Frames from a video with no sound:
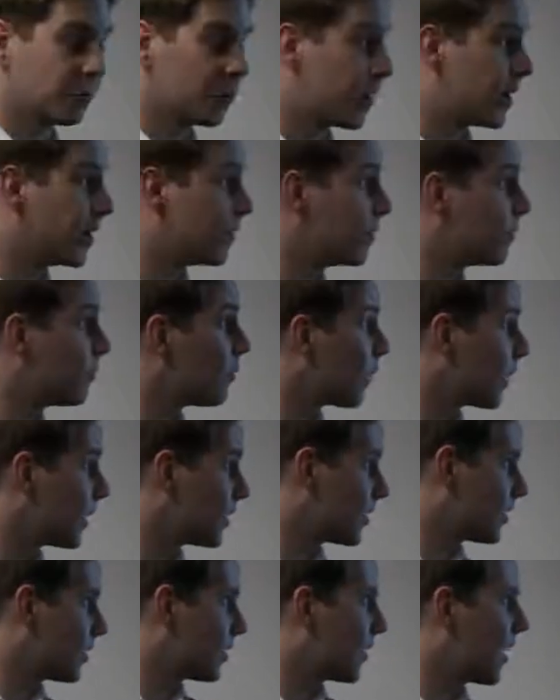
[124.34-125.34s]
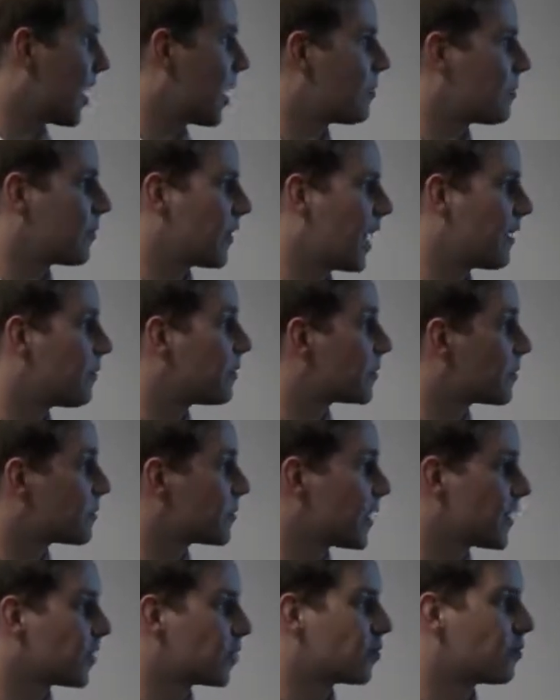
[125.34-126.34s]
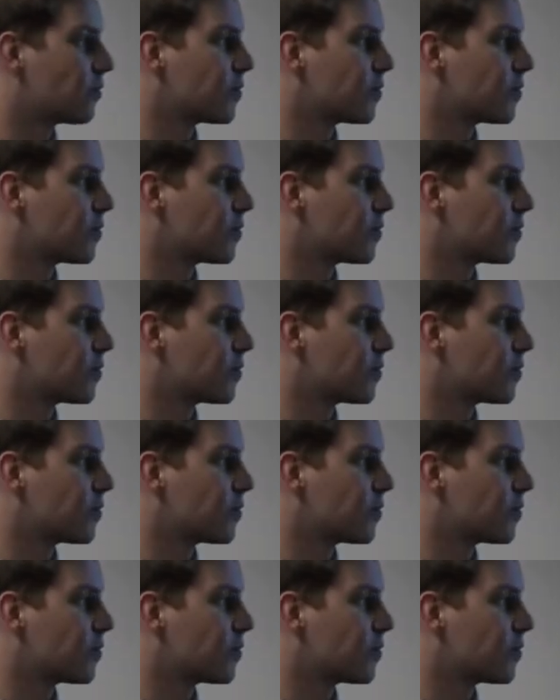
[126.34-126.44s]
grid, which they have a substantial